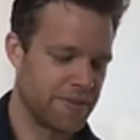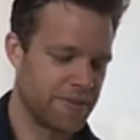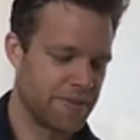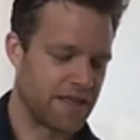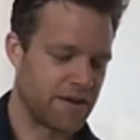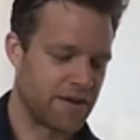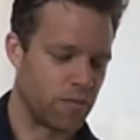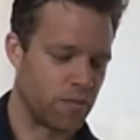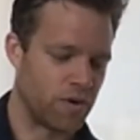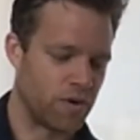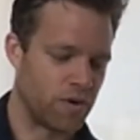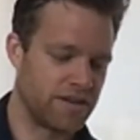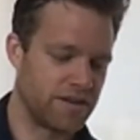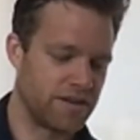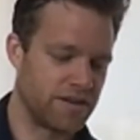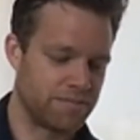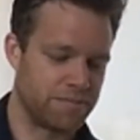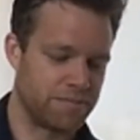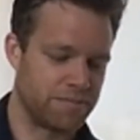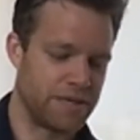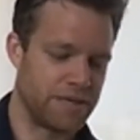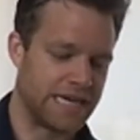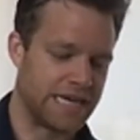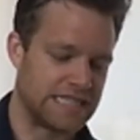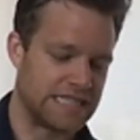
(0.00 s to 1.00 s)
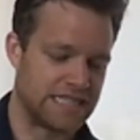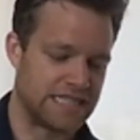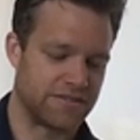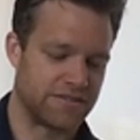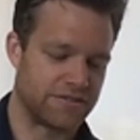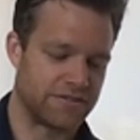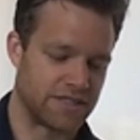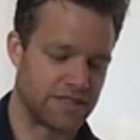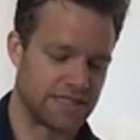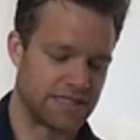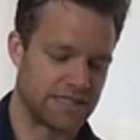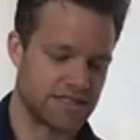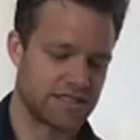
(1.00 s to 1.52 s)
one big
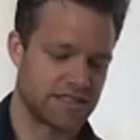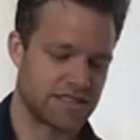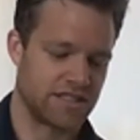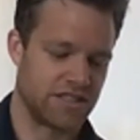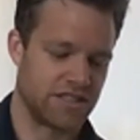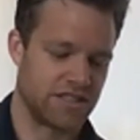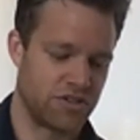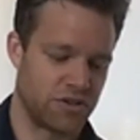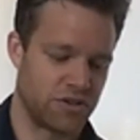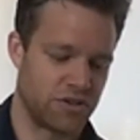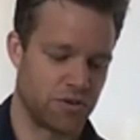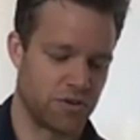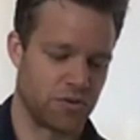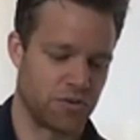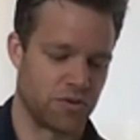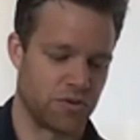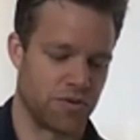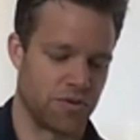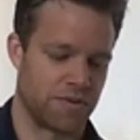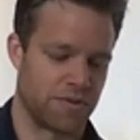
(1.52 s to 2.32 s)
difference to